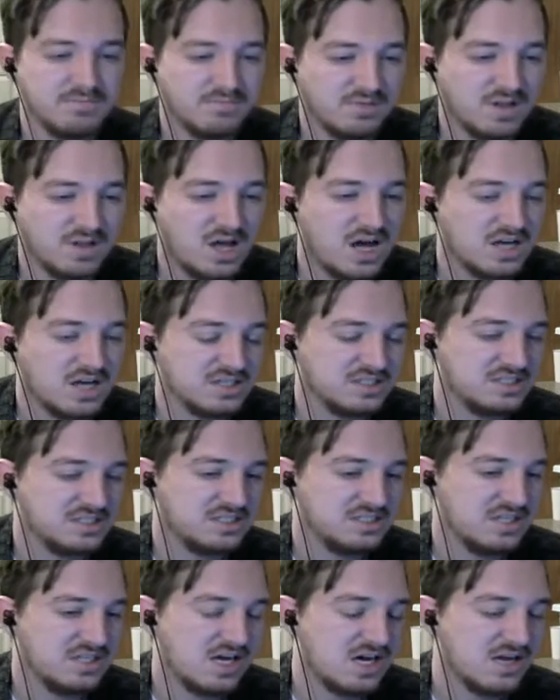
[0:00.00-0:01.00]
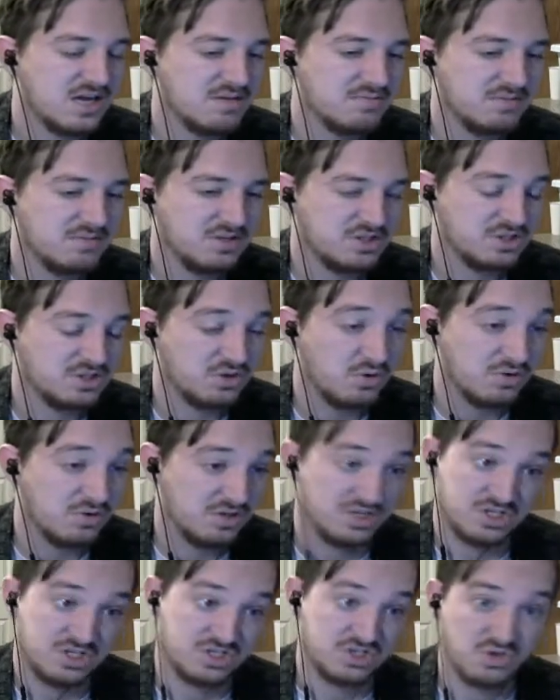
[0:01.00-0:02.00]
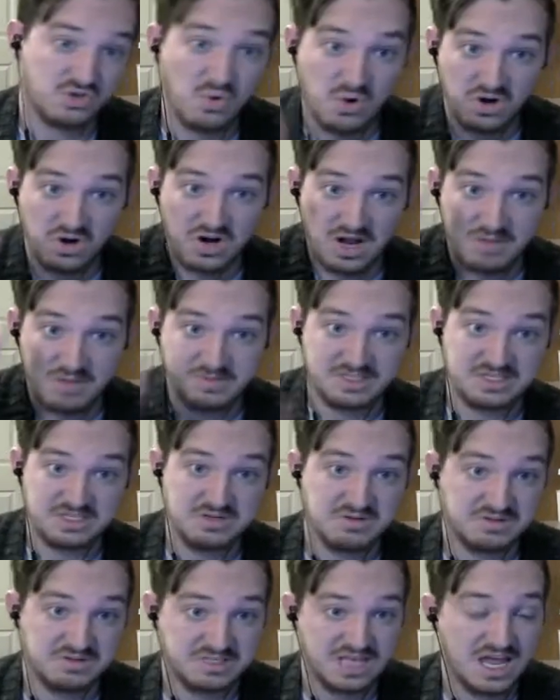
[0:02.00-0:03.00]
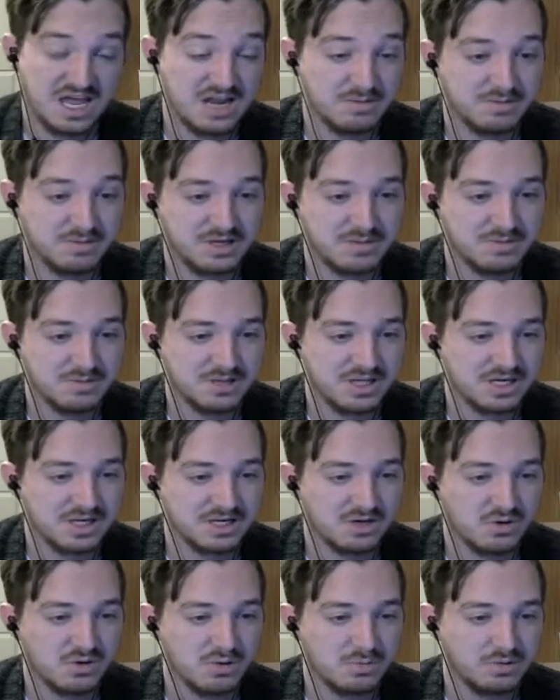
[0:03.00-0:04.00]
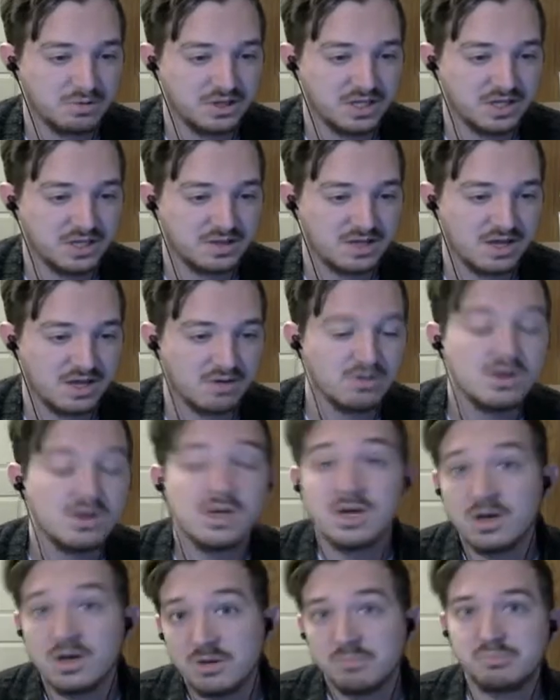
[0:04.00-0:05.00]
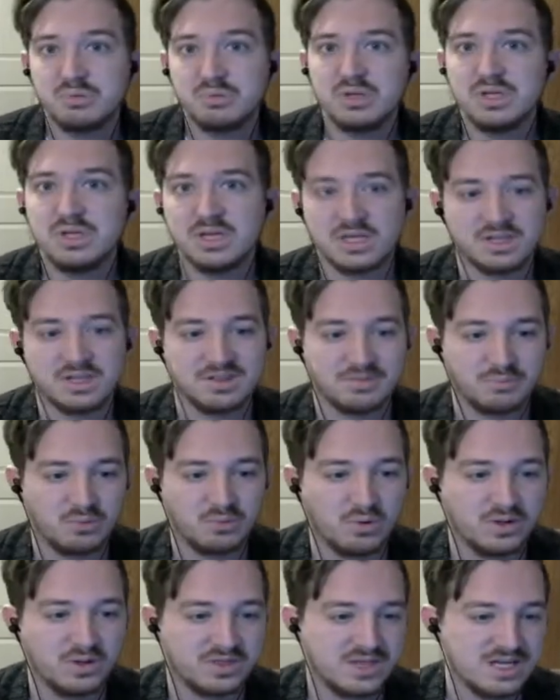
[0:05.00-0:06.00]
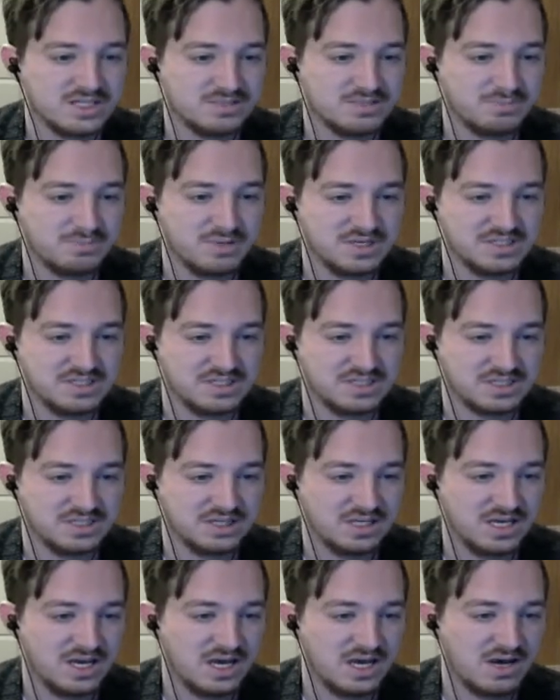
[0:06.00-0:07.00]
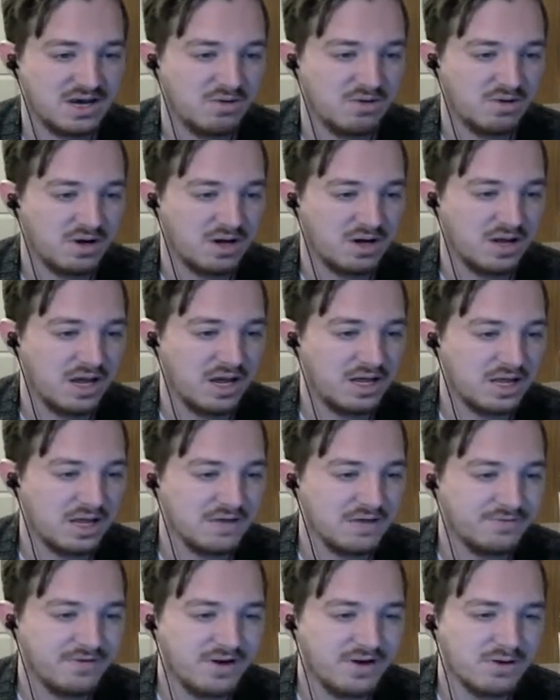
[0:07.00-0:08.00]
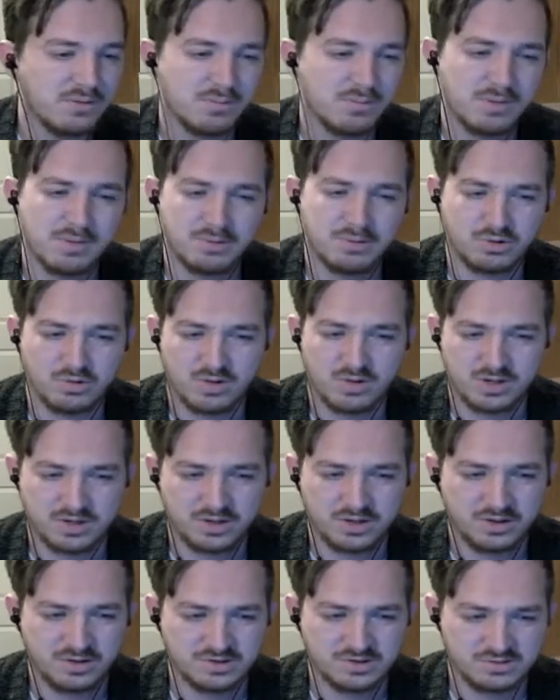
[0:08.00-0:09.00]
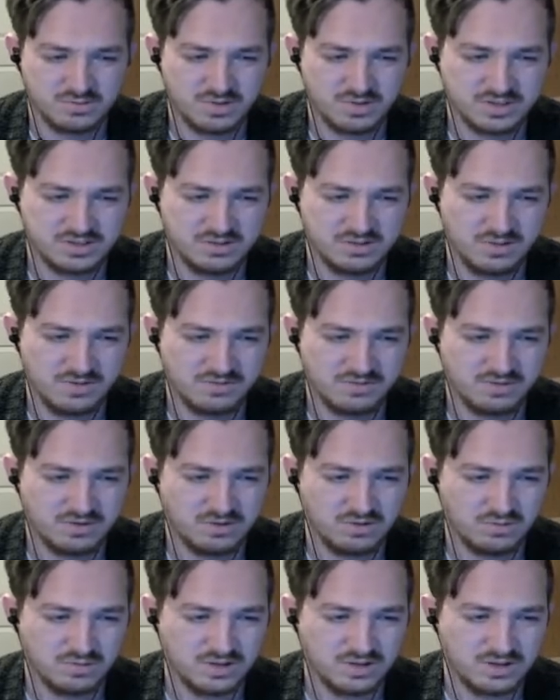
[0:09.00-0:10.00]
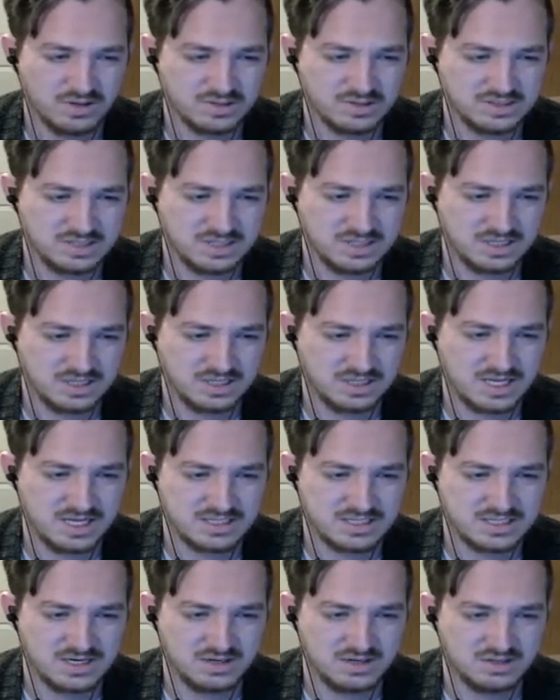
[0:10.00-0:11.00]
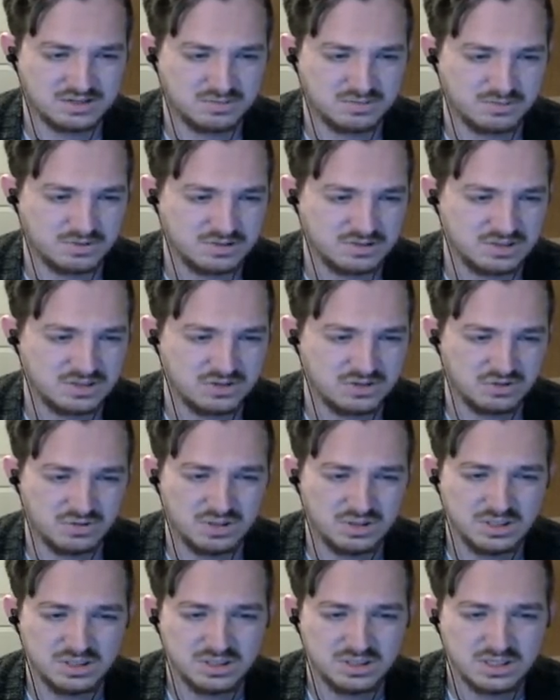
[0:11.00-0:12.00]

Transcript: last time the short the shorter episodes kind of becoming like a normal length now but you get the point that's basically how I, I, if I remember correctly there's a race you have to do down this thing and that's how you're supposed to do it